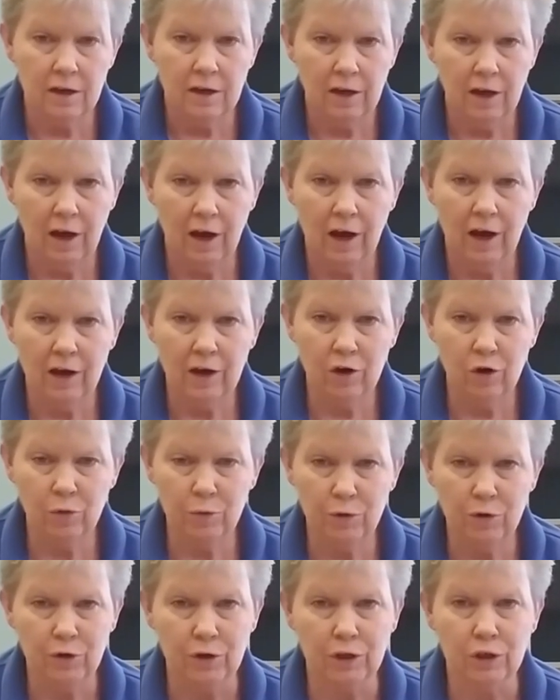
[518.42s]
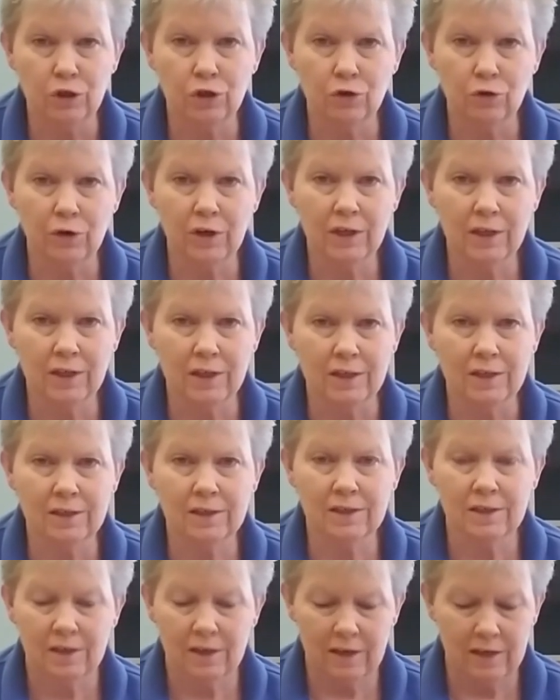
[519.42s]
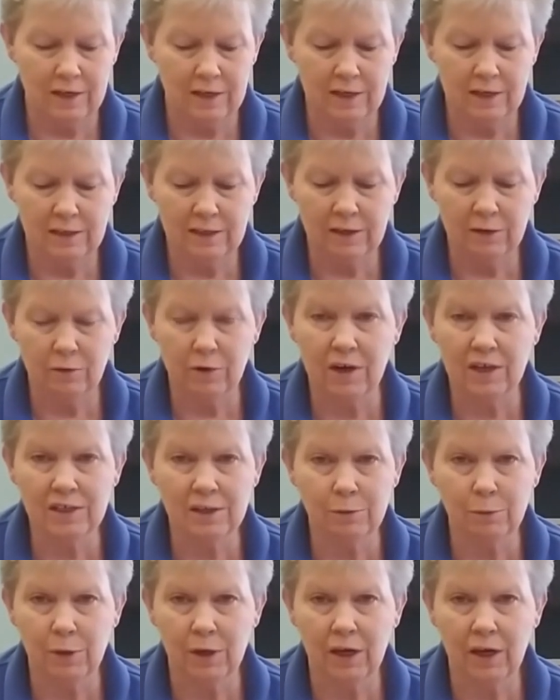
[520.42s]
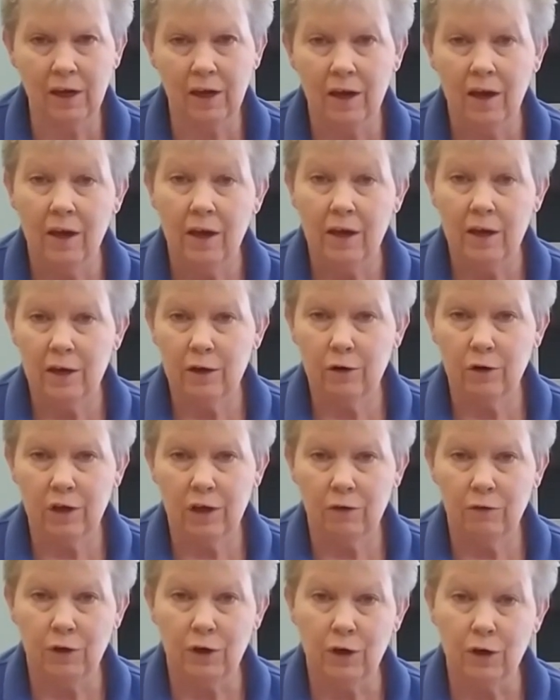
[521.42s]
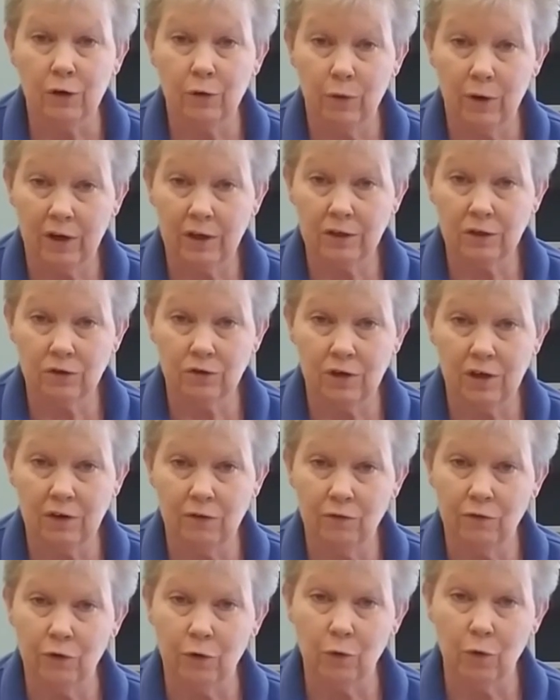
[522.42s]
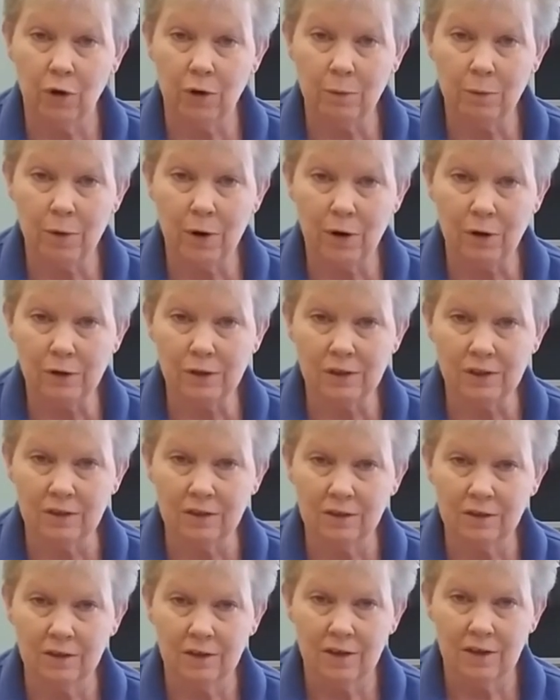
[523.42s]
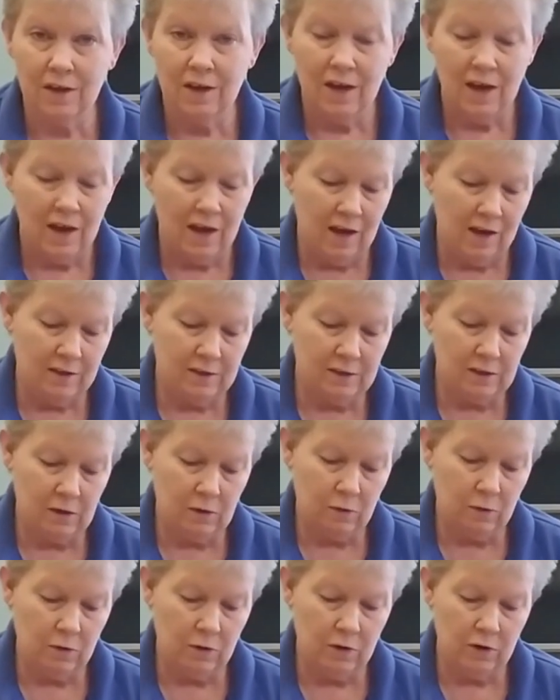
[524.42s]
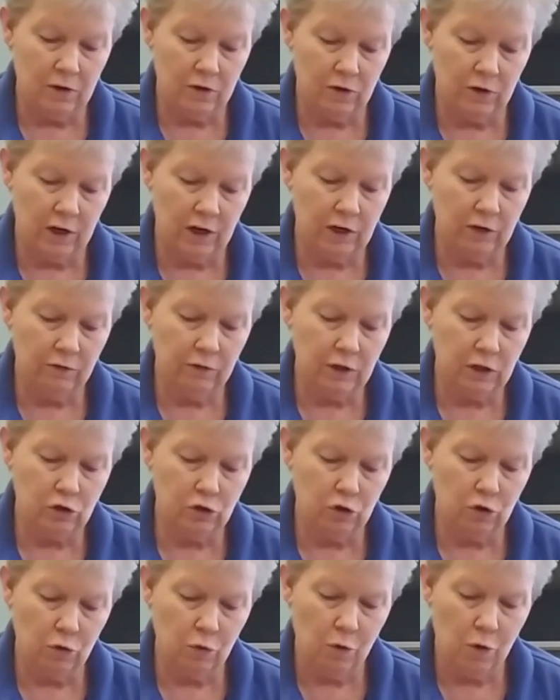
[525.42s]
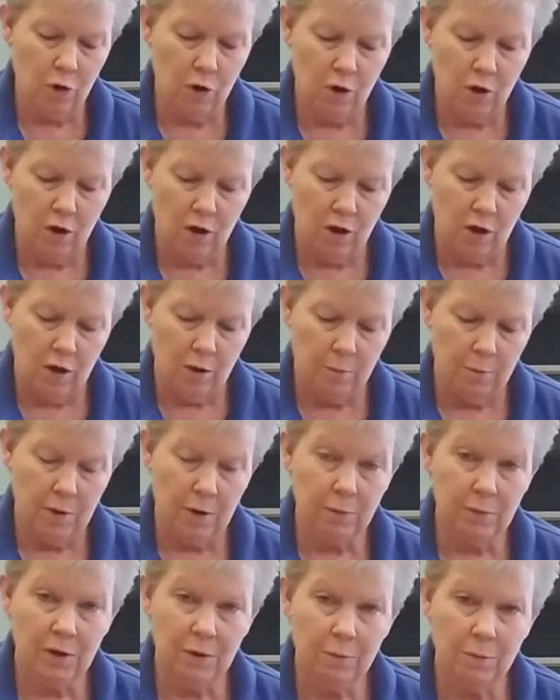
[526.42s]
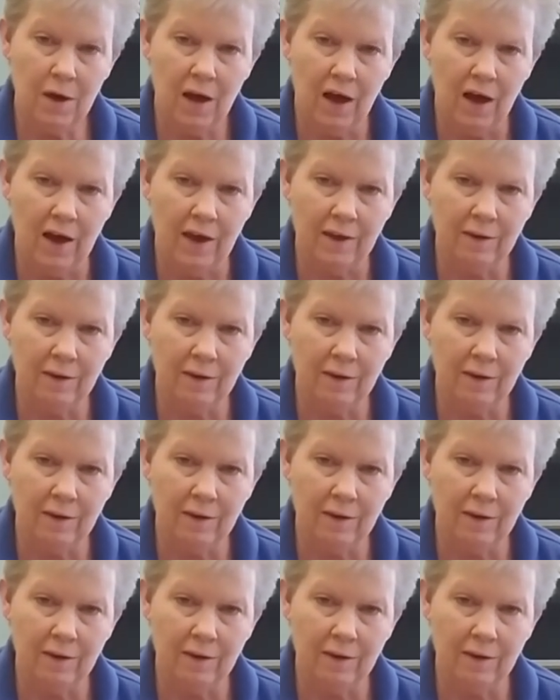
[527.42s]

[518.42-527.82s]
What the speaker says: I hope you enjoy this easy recipe. It'll give you a quick treat for one person. So your individual pumpkin pie.